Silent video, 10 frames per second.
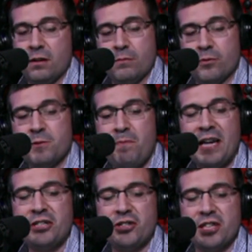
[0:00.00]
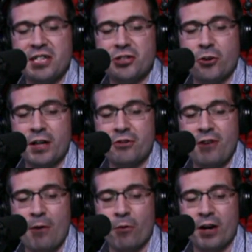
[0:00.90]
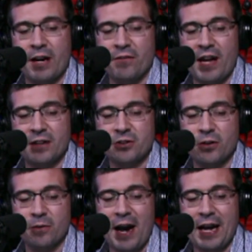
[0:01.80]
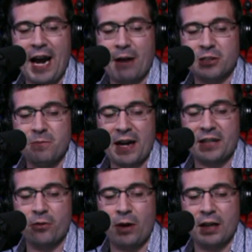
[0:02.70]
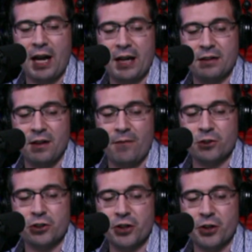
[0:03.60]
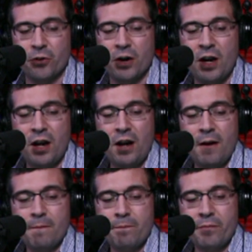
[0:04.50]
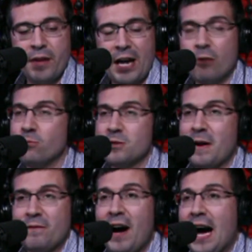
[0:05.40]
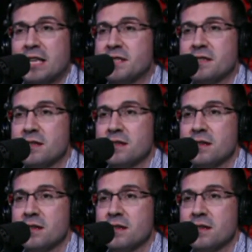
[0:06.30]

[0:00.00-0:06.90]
Bruce pitched us on joining their network, and I flat out told him, I respect you. I love what you do. I don't respect Vox.